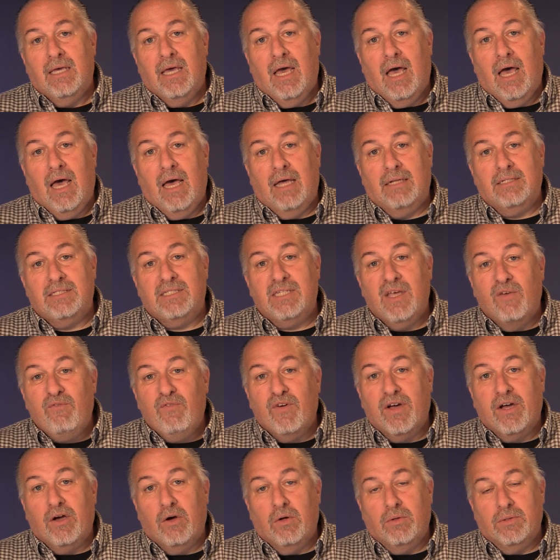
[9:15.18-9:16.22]
uh,
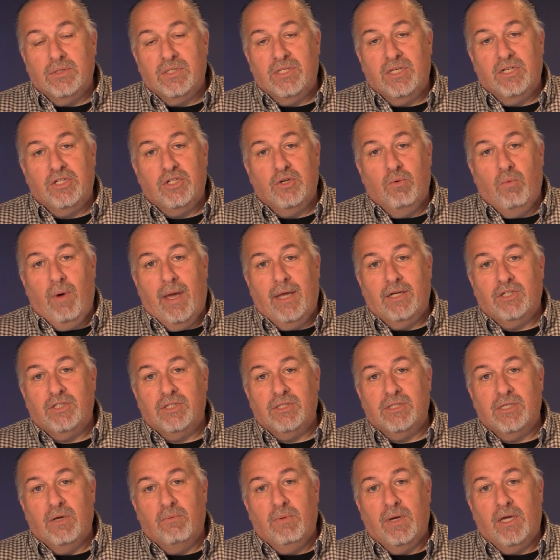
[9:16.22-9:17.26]
difficult
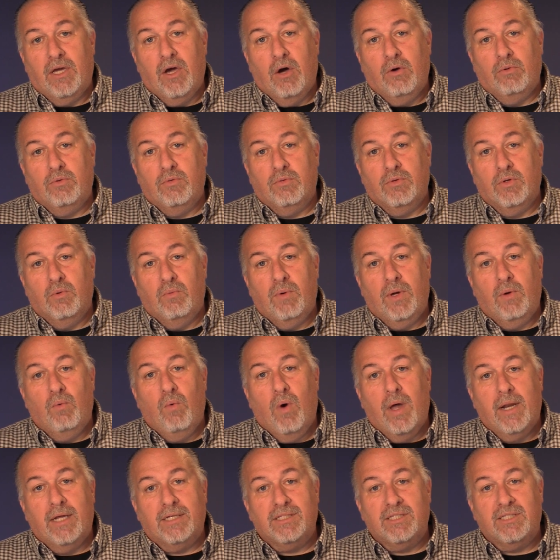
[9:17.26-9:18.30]
situations that we go through. We
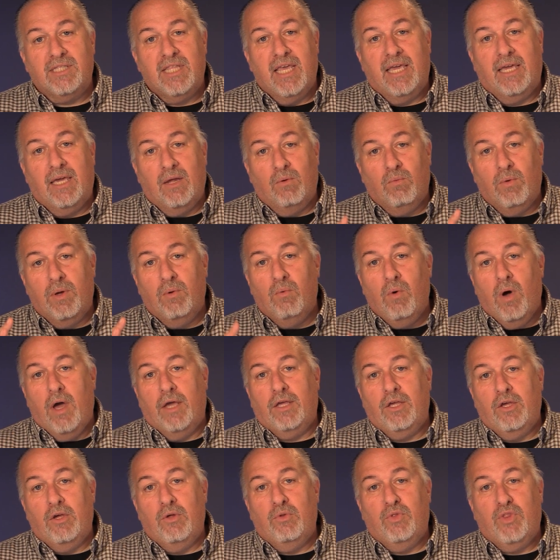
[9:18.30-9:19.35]
want us thinking, we want
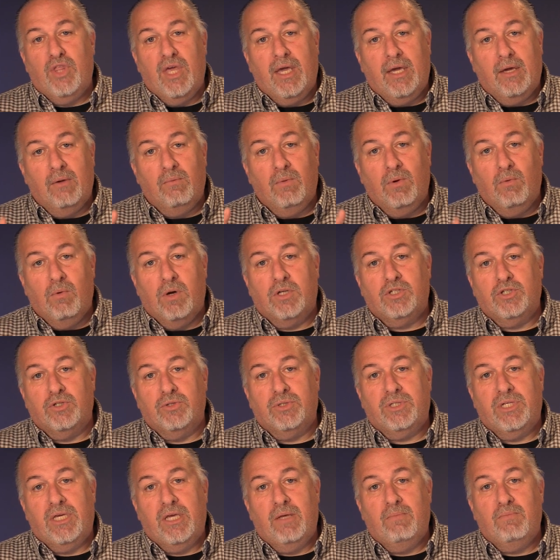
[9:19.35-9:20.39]
you thinking, we want your
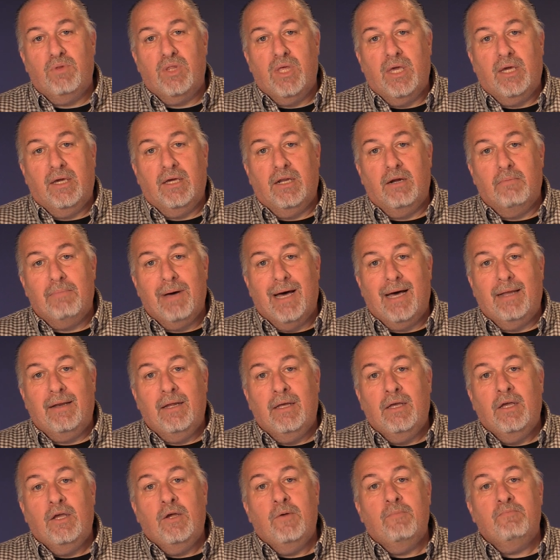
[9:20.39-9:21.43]
team thinking about
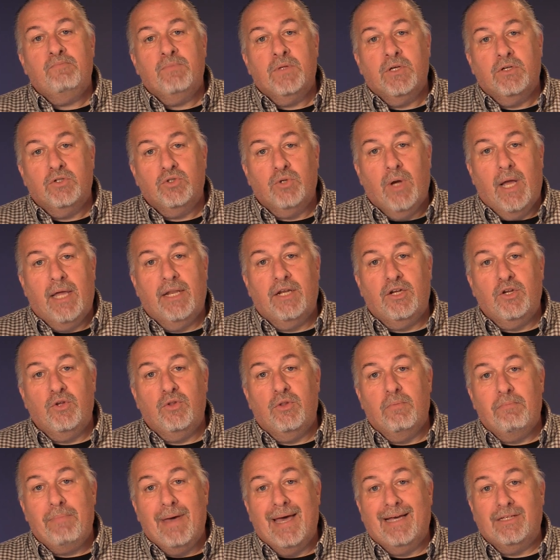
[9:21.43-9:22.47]
trying to do
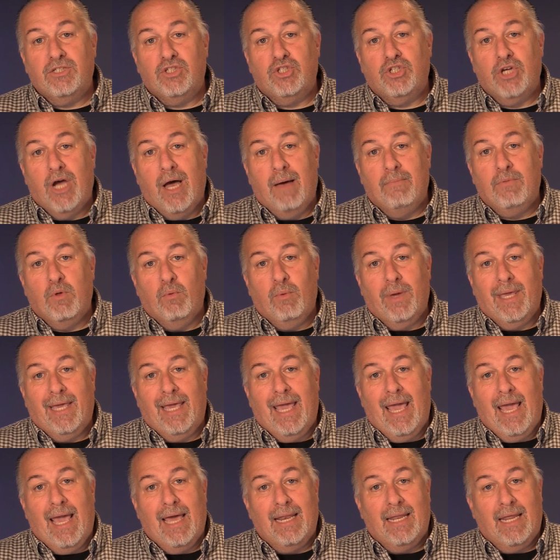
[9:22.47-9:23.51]
the best job that we
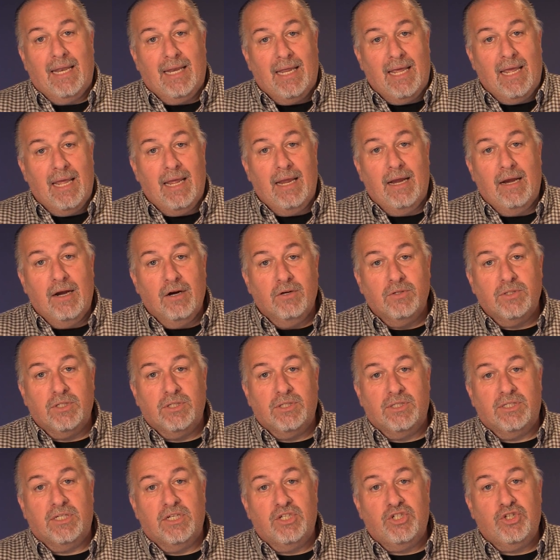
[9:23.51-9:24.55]
can. And here's a
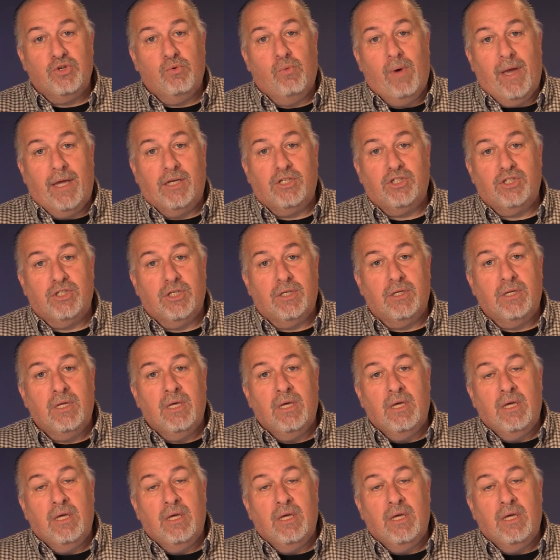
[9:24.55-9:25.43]
situation